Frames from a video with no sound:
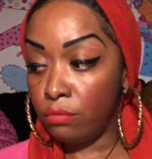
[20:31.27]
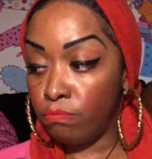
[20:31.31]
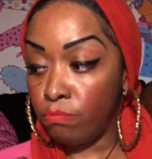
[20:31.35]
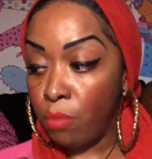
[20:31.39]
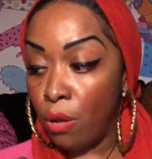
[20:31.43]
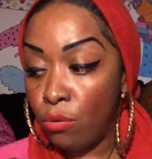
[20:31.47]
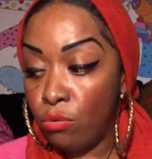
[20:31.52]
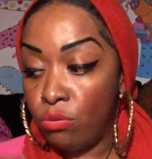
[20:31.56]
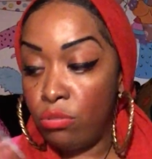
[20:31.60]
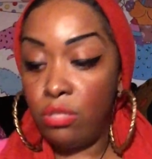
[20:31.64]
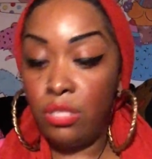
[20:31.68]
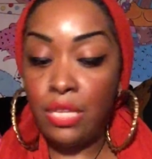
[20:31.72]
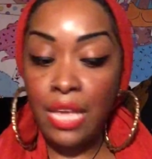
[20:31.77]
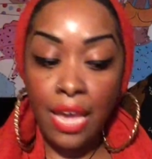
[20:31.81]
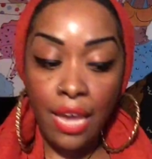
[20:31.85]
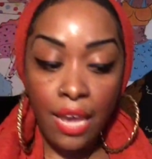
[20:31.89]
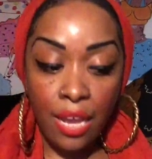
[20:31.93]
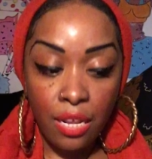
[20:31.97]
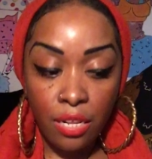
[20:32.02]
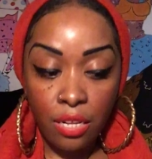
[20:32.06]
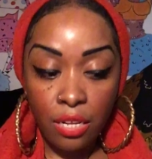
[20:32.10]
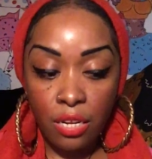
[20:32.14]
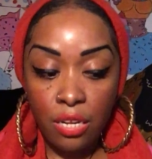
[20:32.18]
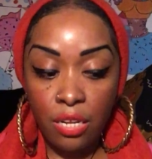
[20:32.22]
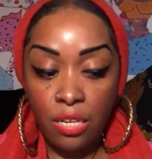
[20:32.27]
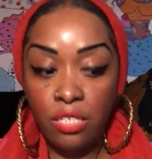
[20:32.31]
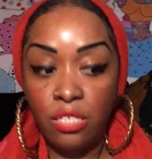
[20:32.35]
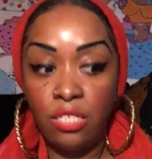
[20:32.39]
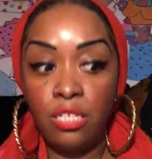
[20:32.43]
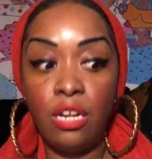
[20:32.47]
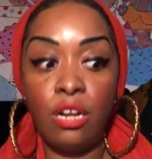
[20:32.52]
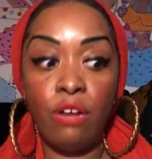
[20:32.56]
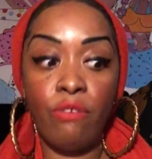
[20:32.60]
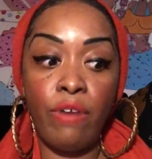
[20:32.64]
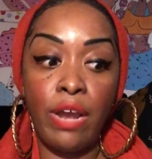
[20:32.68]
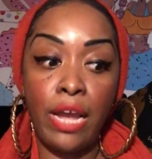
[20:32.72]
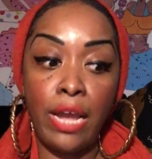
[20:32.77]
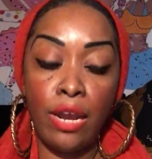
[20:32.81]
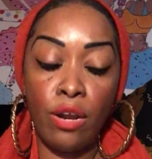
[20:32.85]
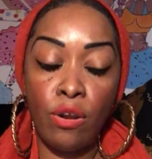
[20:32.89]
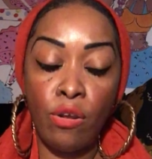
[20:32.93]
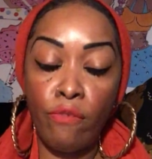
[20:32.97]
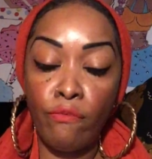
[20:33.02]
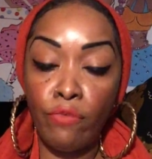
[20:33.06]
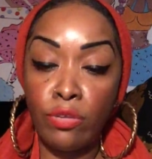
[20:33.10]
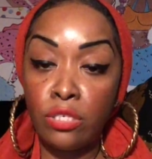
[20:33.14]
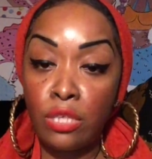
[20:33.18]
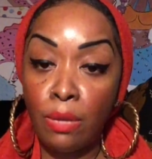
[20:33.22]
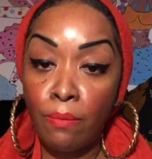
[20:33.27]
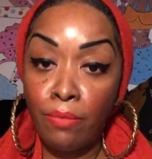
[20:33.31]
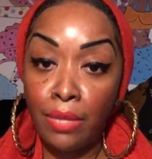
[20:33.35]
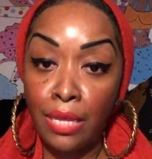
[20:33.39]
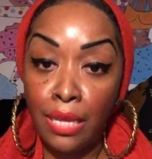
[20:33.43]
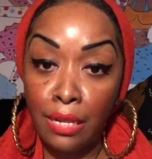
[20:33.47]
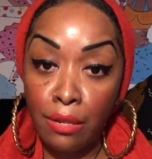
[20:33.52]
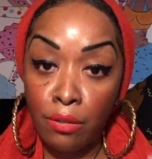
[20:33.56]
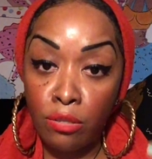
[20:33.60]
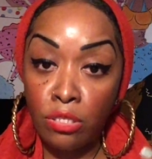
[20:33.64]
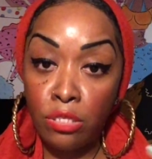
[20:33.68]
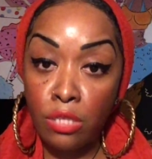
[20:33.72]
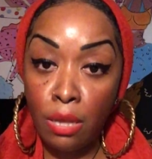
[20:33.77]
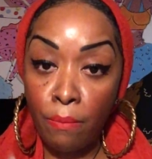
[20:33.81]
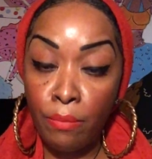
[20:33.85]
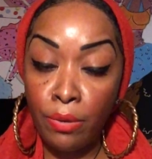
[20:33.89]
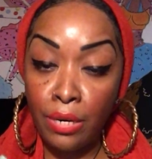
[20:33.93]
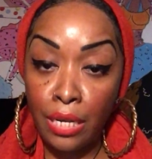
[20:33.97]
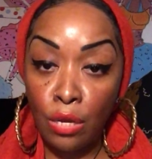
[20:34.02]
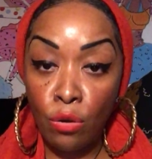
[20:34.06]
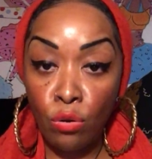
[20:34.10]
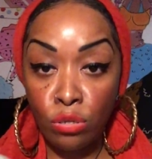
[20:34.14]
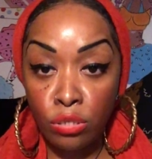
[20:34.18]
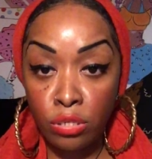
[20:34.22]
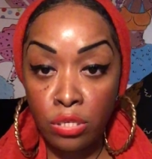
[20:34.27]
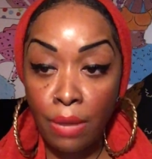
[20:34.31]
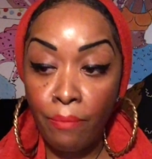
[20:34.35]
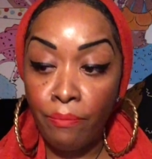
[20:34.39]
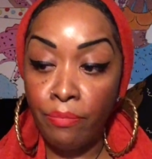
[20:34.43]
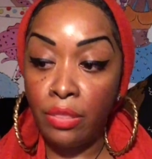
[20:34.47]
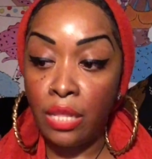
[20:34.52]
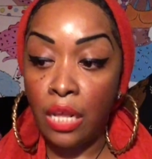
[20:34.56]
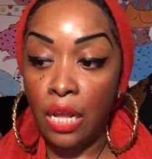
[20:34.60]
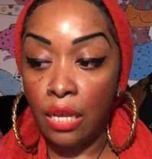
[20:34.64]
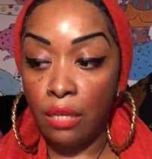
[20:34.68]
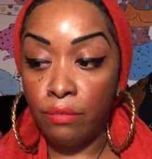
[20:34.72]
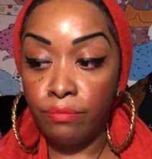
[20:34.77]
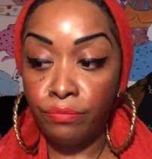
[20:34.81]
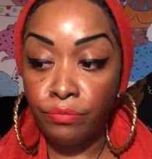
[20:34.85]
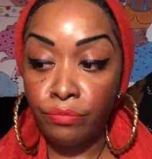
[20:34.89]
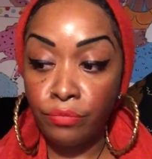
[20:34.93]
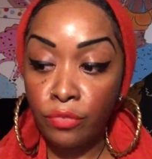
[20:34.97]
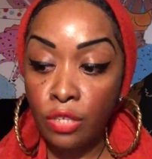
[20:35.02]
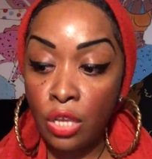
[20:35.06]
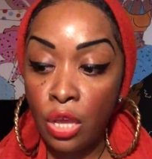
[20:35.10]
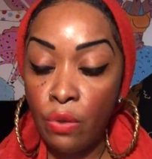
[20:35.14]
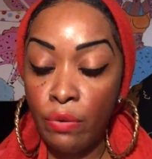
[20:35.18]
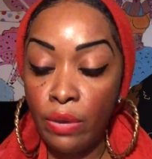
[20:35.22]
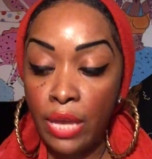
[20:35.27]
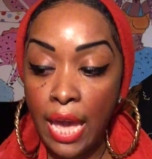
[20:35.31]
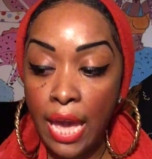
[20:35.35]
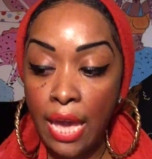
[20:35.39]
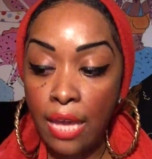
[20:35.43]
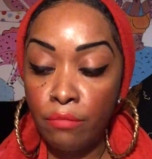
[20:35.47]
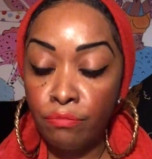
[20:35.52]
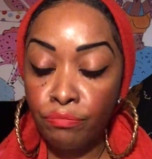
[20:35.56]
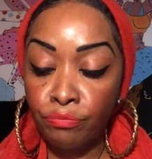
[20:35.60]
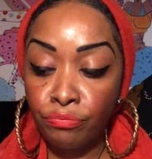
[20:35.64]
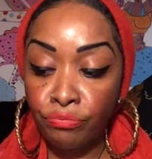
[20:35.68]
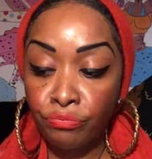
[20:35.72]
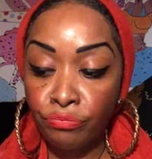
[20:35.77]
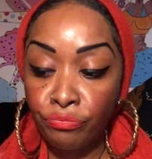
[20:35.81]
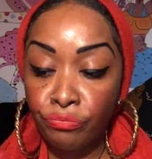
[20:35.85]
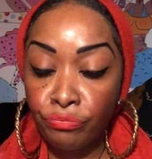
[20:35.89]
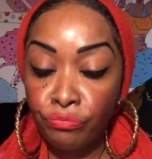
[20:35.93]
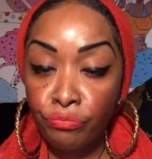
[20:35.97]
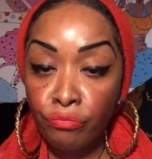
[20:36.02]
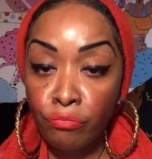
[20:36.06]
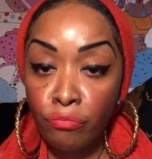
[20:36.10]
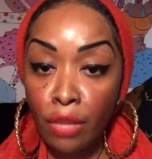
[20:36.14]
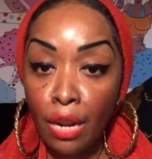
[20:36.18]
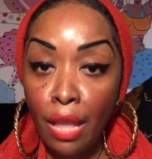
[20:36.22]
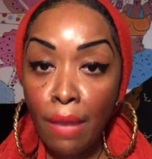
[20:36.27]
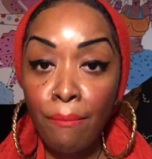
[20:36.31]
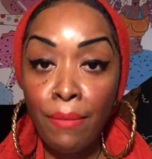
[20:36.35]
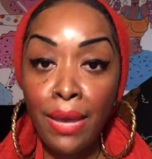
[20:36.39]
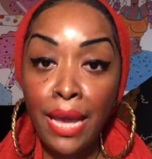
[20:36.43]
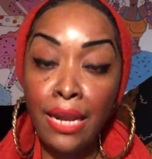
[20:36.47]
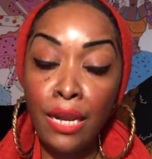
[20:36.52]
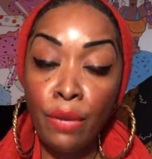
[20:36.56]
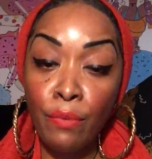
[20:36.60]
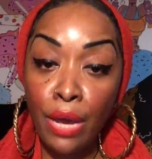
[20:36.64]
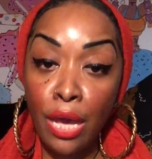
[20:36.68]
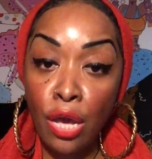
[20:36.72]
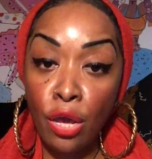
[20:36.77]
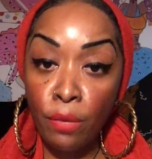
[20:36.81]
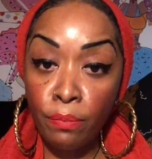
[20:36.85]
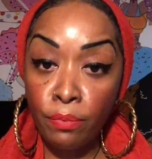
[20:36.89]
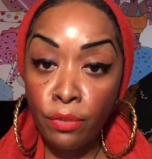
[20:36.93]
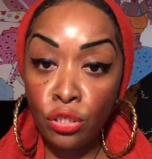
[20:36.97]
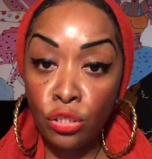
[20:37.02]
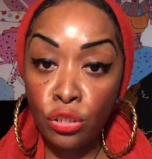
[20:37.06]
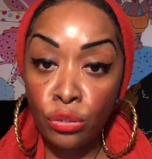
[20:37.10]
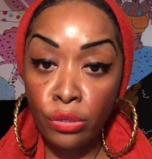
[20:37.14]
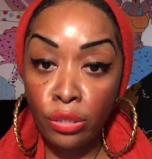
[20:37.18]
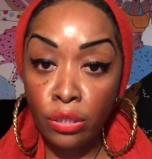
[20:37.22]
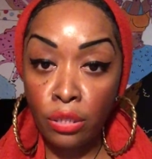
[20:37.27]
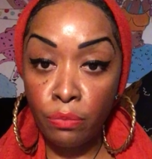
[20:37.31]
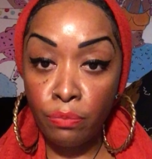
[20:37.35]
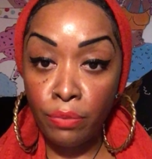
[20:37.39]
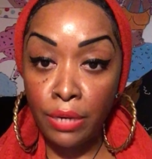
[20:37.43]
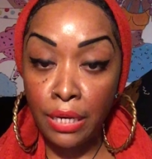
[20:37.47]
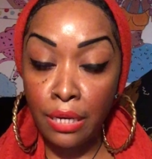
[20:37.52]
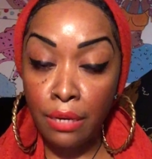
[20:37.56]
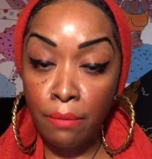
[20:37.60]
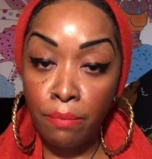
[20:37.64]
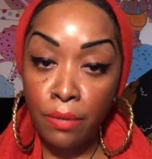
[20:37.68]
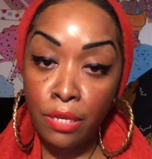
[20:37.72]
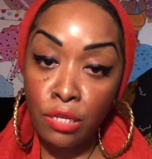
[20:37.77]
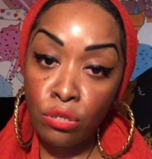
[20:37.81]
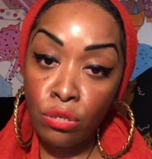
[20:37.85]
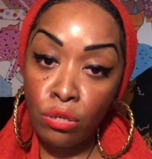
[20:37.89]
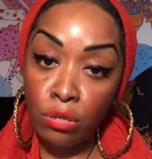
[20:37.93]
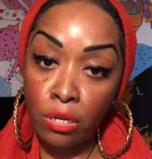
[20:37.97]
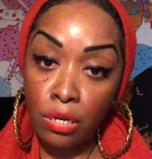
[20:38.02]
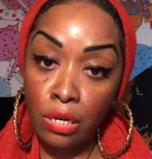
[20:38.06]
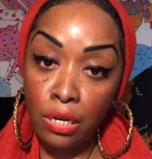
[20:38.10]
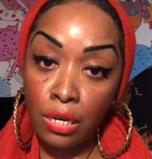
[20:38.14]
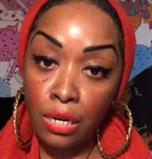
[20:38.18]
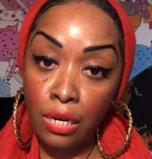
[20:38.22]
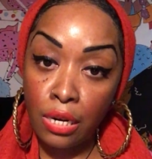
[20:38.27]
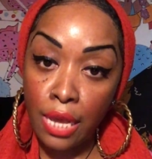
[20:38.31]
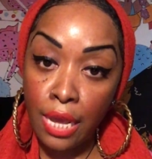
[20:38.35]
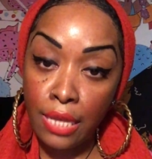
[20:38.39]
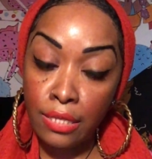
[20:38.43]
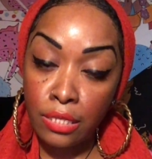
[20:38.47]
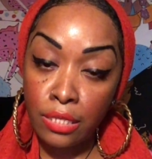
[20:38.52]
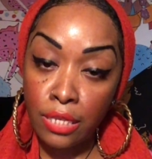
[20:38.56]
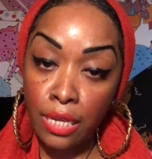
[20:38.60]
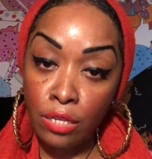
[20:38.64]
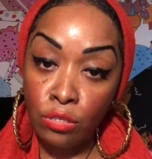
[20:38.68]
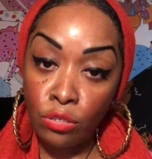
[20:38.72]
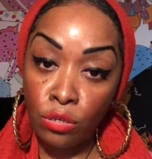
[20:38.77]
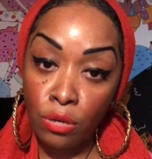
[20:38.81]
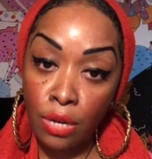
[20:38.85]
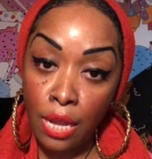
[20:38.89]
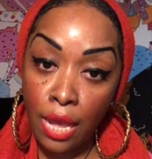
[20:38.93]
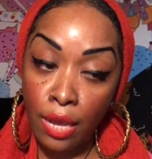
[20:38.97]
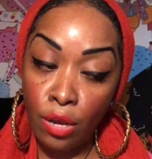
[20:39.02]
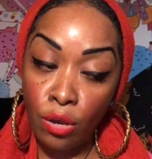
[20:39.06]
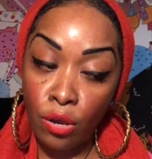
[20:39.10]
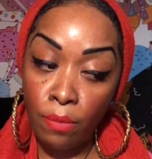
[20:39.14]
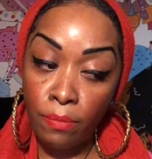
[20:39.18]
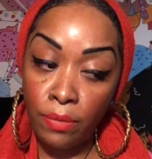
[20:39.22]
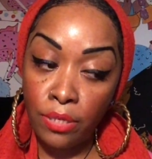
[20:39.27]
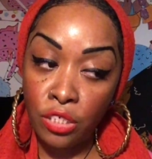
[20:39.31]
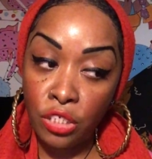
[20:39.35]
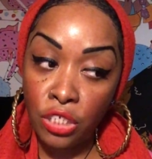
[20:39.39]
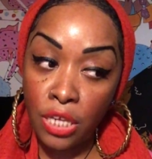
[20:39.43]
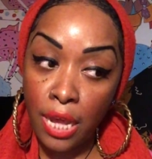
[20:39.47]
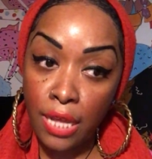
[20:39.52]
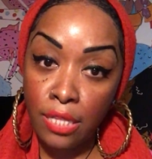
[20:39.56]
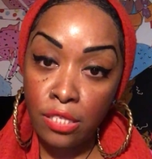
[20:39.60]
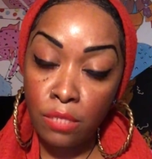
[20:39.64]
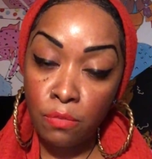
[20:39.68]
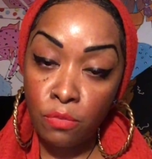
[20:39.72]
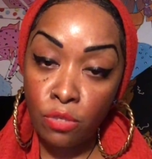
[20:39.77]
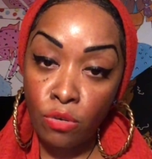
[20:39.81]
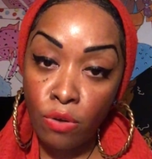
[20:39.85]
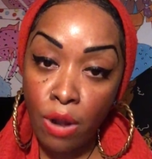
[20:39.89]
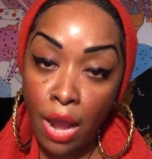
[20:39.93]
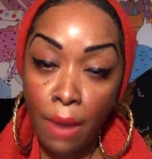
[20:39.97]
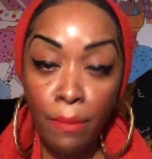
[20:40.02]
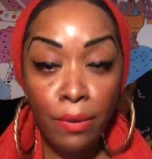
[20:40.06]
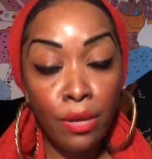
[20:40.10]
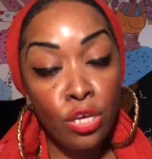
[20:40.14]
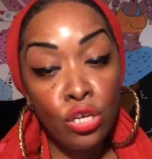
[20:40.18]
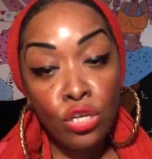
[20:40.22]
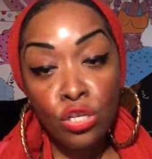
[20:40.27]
pulsated and exhilarated over somebody or something, okay? But anyway, I hope you enjoyed the reading. Please do not hesitate to like, comment, share, and subscribe.